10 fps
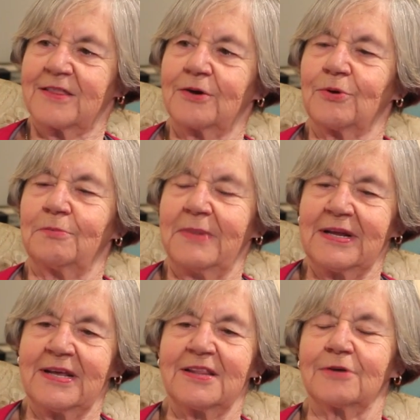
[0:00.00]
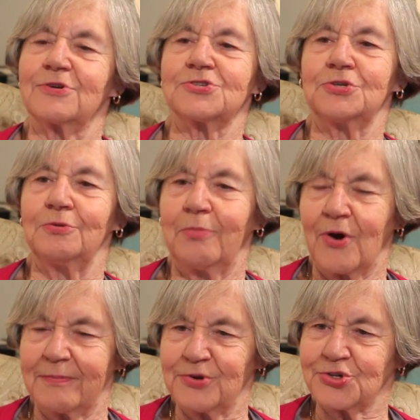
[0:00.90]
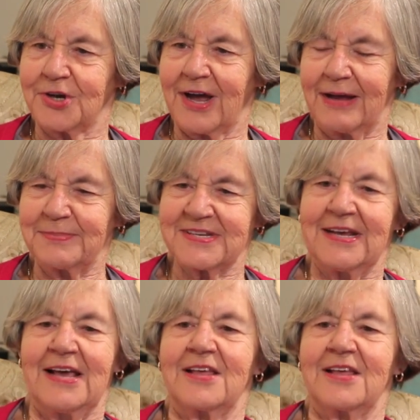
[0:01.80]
There were many, there was two barber shops.